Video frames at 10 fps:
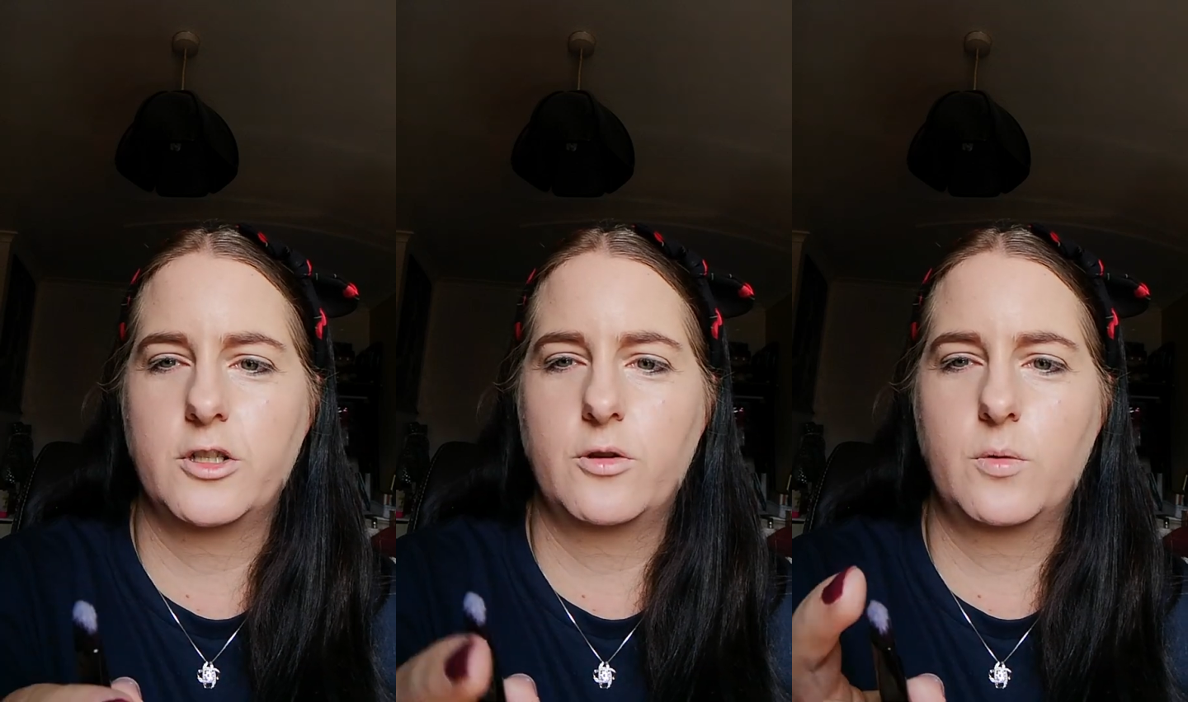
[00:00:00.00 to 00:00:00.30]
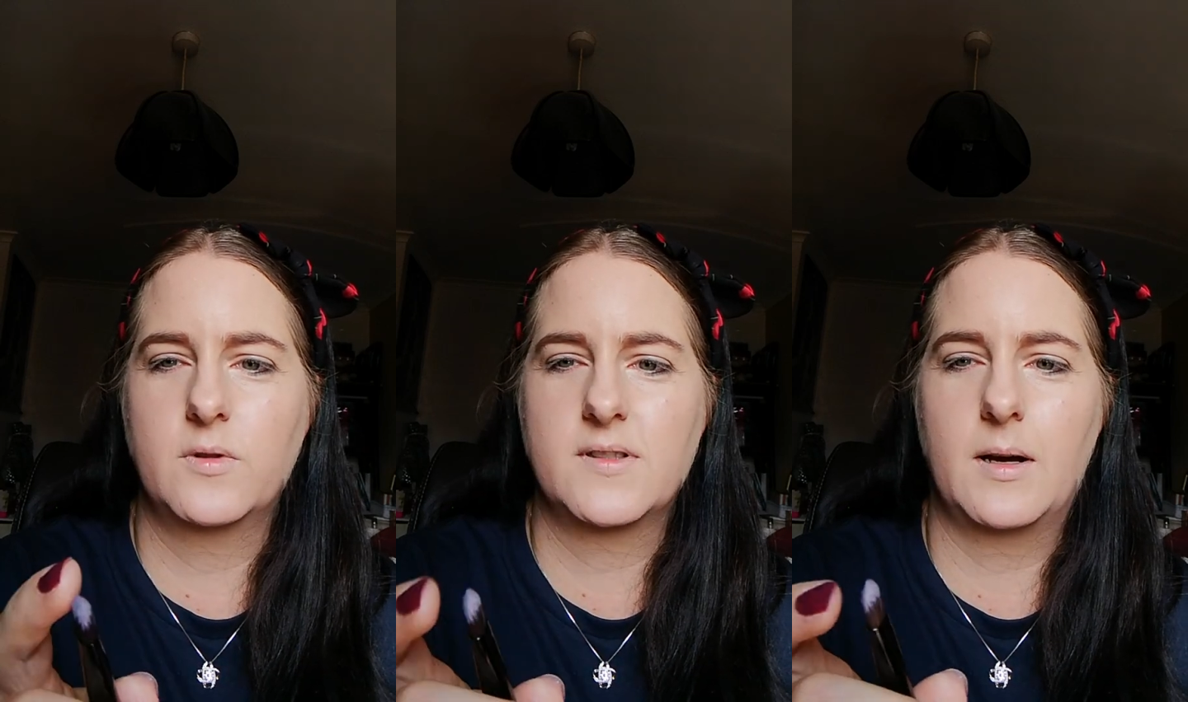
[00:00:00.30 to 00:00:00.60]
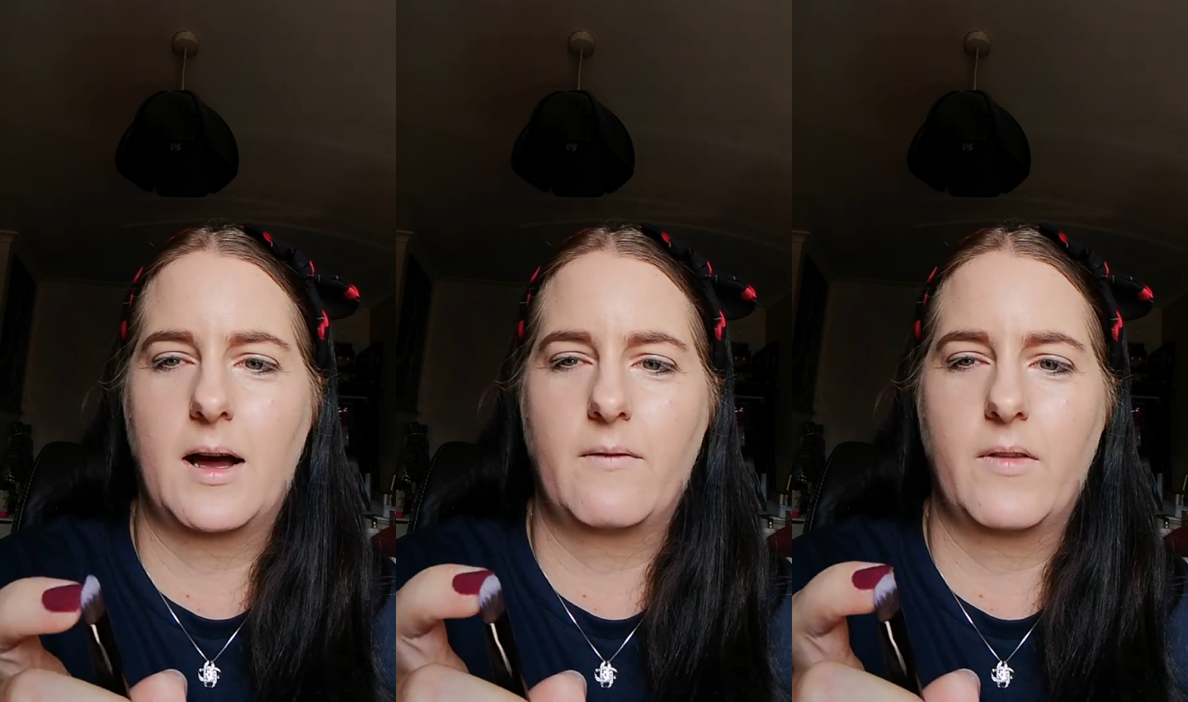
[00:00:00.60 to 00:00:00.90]
and you also
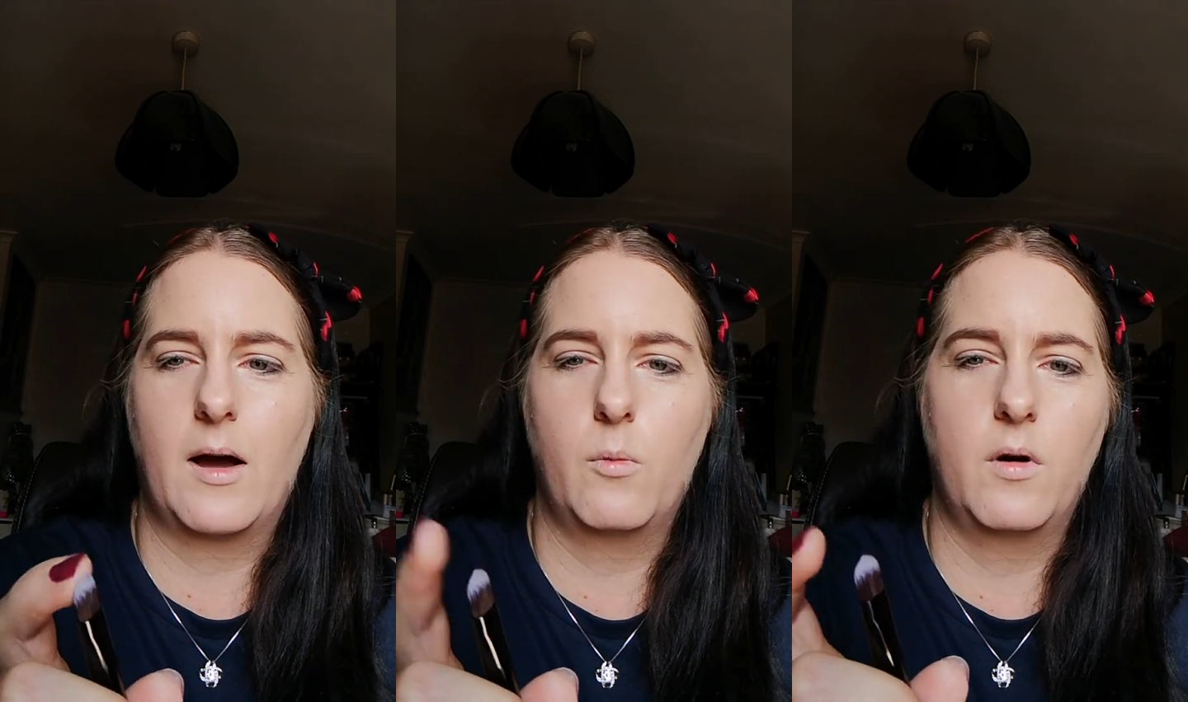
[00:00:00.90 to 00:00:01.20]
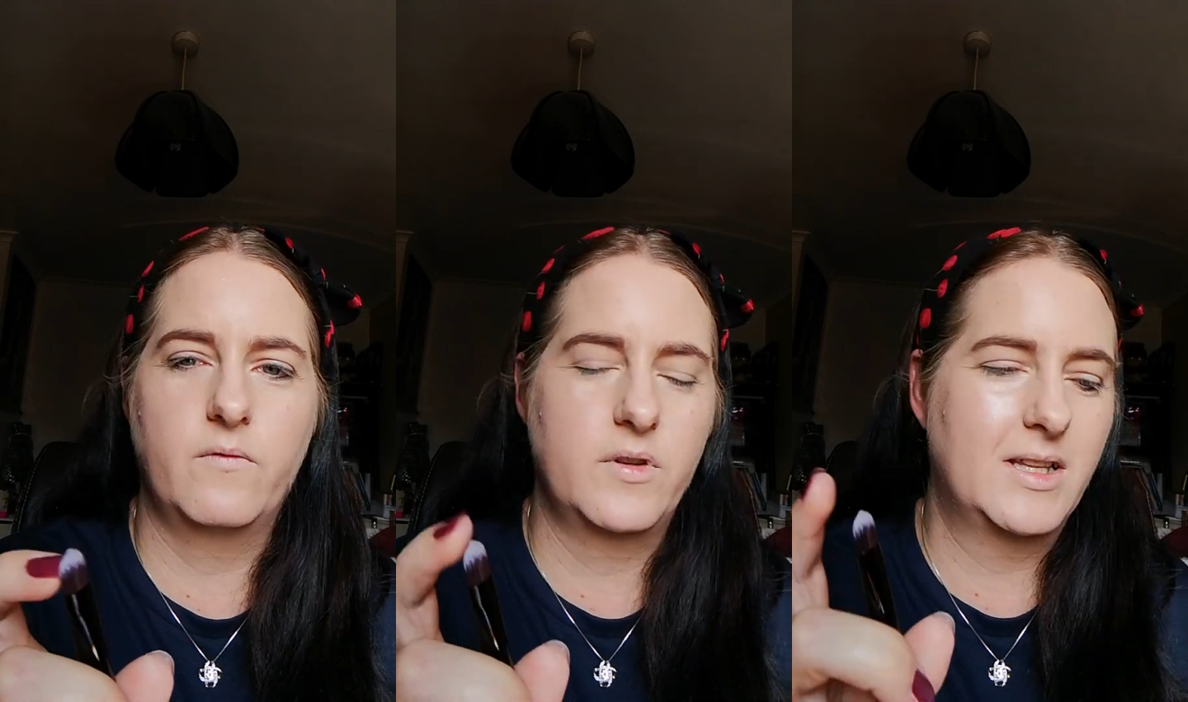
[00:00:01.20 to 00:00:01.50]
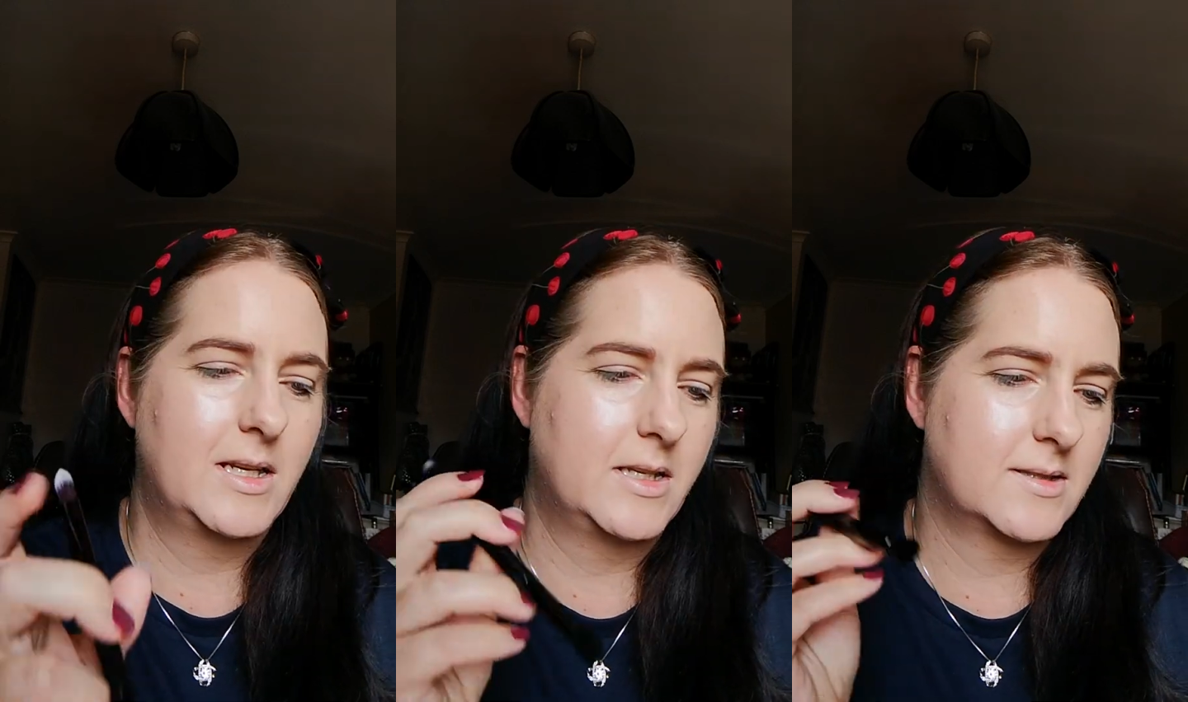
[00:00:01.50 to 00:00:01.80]
have that one for the
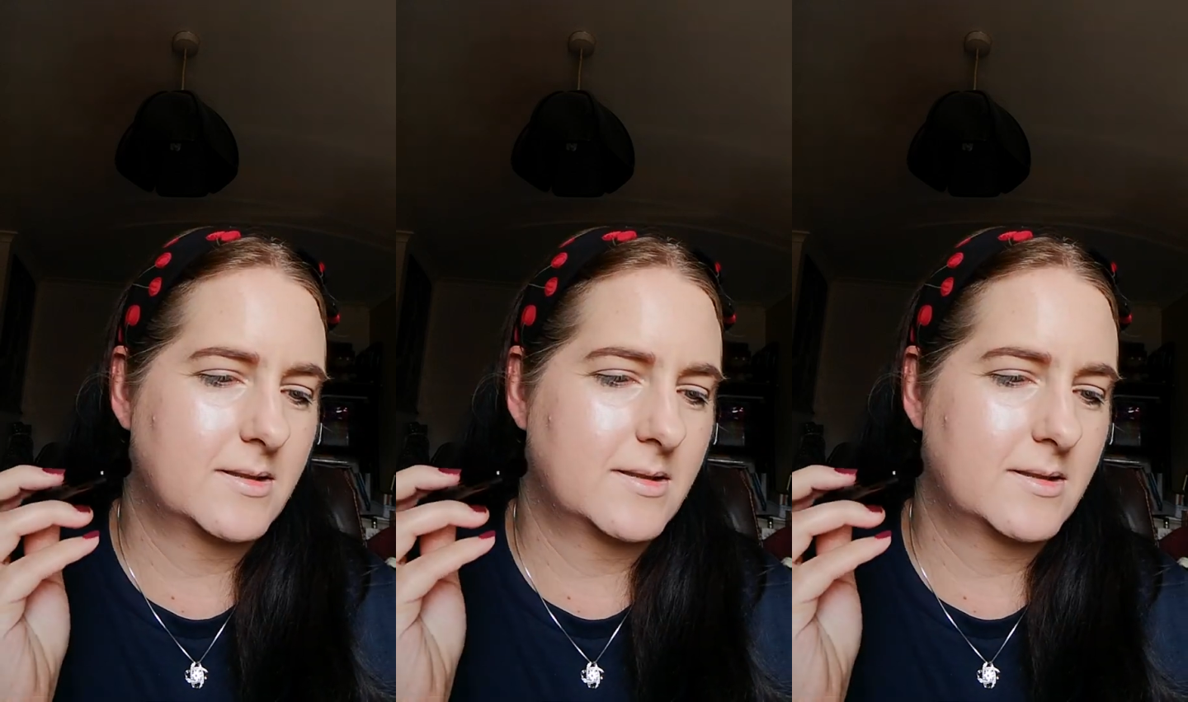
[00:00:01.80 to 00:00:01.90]
lid.